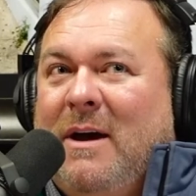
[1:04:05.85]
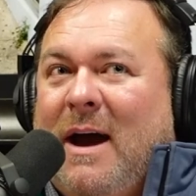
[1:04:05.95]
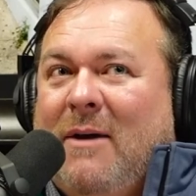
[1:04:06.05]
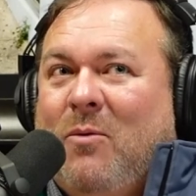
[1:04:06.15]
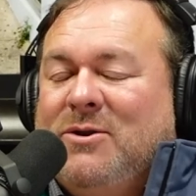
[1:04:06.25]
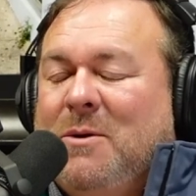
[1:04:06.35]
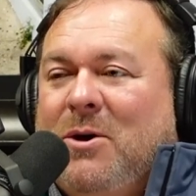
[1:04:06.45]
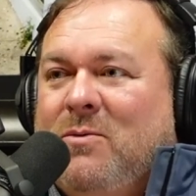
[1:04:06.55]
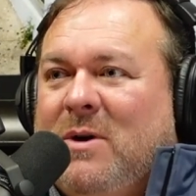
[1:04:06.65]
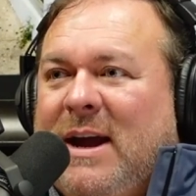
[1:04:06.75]
I work to
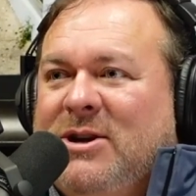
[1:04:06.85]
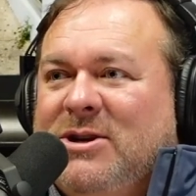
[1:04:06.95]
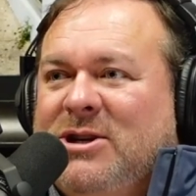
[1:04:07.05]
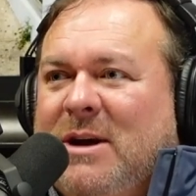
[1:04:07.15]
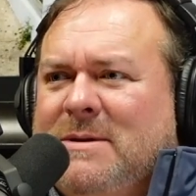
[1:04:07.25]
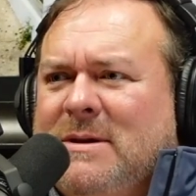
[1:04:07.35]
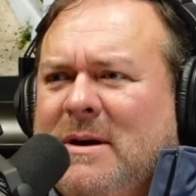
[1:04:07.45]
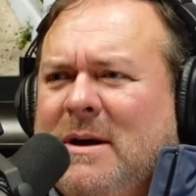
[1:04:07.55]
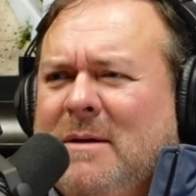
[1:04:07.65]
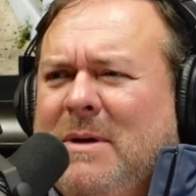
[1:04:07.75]
build relationships
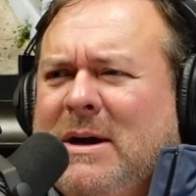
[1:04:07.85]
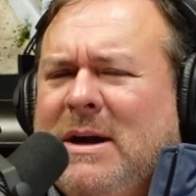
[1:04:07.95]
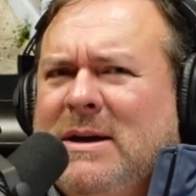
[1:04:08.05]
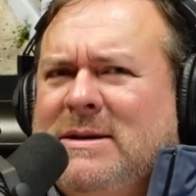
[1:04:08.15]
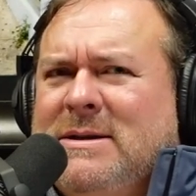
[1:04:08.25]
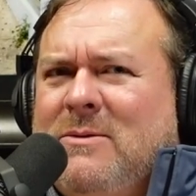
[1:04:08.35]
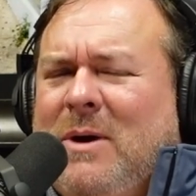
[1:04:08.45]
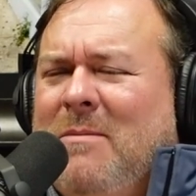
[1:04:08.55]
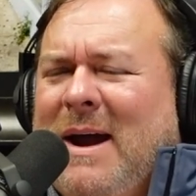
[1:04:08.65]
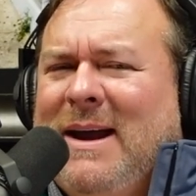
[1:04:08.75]
because
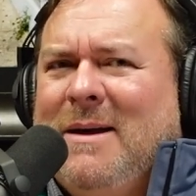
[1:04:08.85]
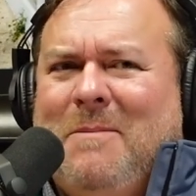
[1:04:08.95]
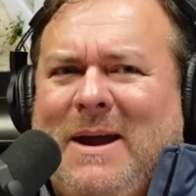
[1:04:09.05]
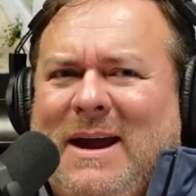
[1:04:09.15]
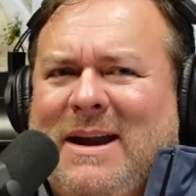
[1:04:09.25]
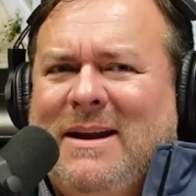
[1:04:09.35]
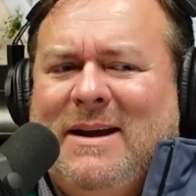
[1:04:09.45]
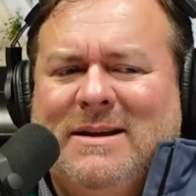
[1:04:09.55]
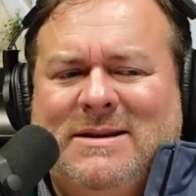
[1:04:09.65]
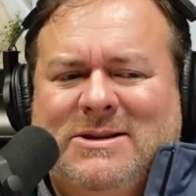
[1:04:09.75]
we might compete
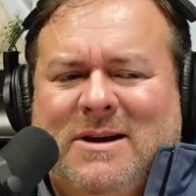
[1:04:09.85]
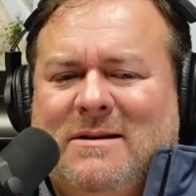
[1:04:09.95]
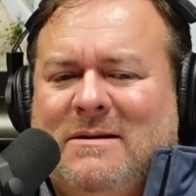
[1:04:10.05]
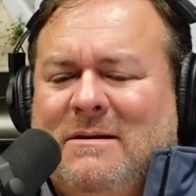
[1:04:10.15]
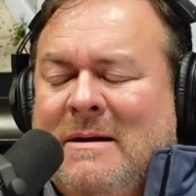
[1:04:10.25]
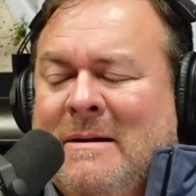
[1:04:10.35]
against each other.